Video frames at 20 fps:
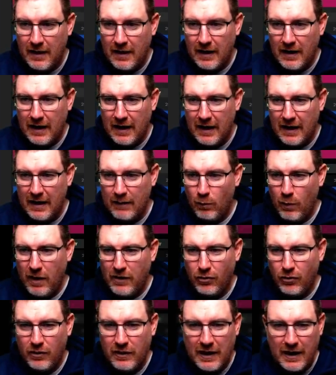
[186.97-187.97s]
And where
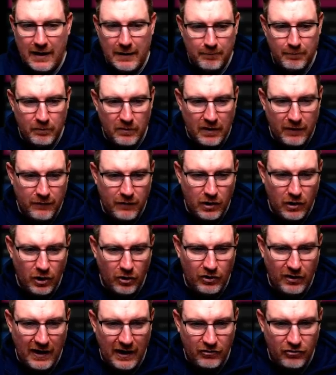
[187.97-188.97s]
you can, if you go
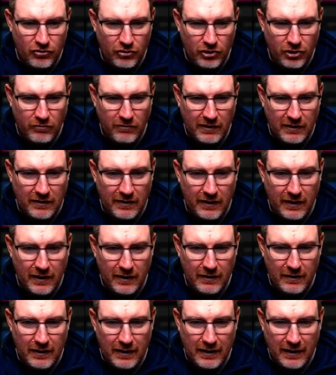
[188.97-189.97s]
to
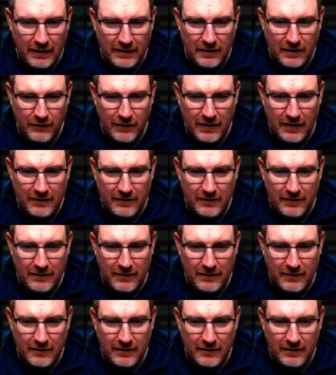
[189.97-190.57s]
extracurricular activities,